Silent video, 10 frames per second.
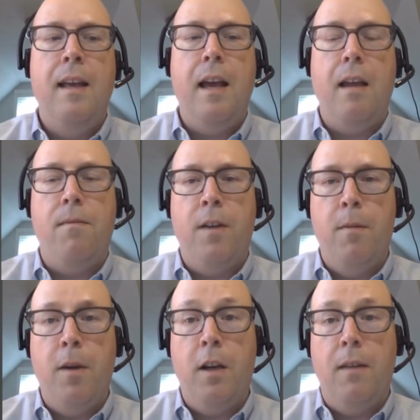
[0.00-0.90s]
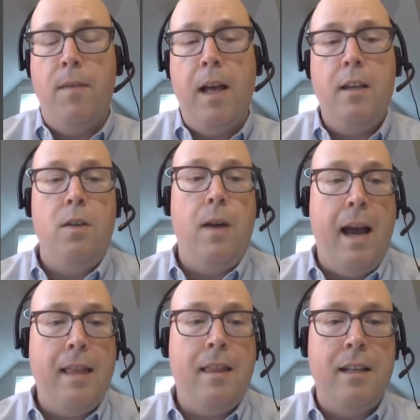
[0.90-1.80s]
at fair market value
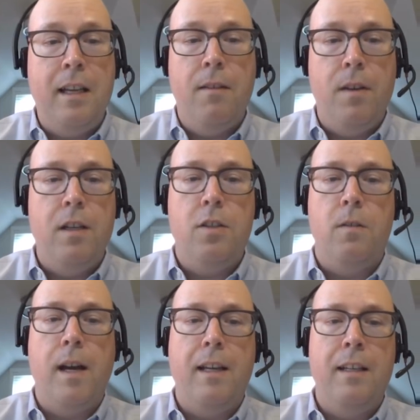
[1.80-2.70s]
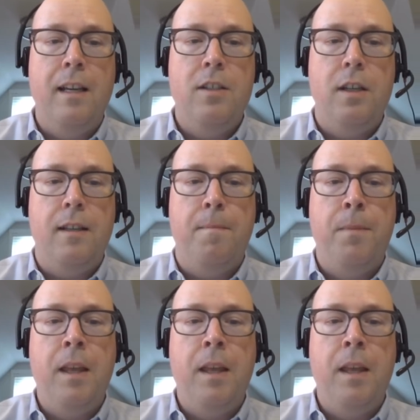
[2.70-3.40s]
at the date of initial recognition.